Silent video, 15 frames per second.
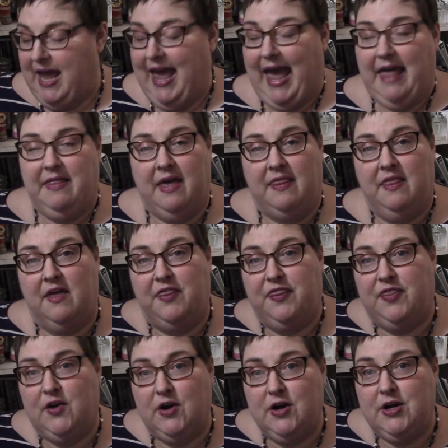And then the
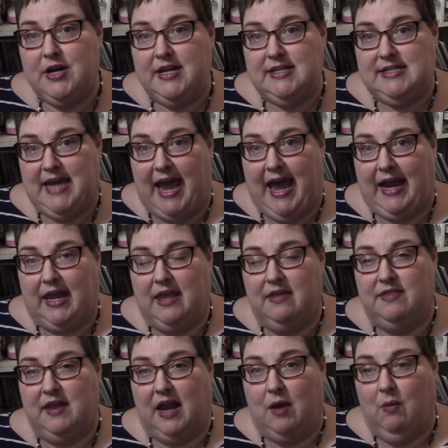third deck
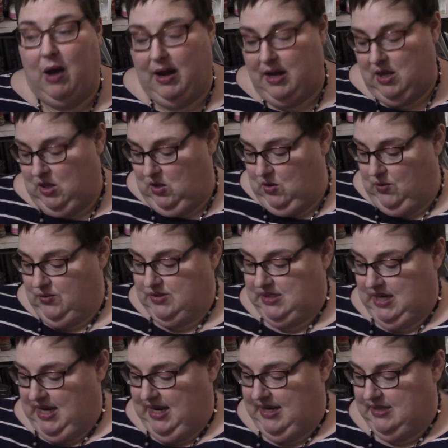that I want to use
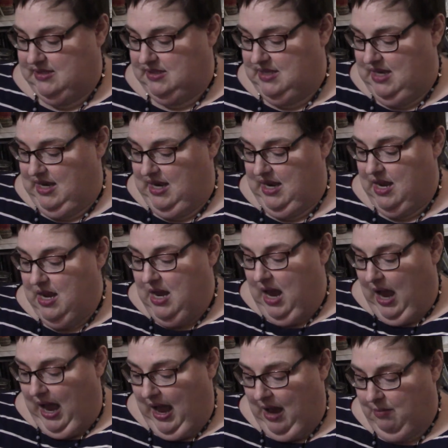is the
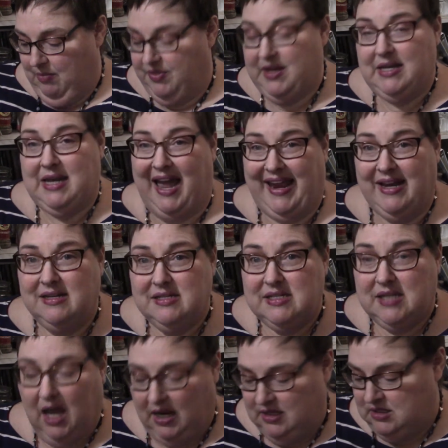um, the Night
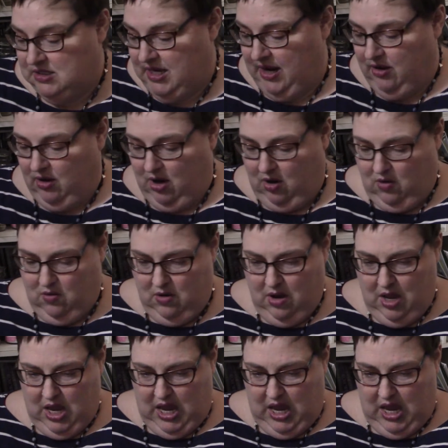Sun Tarot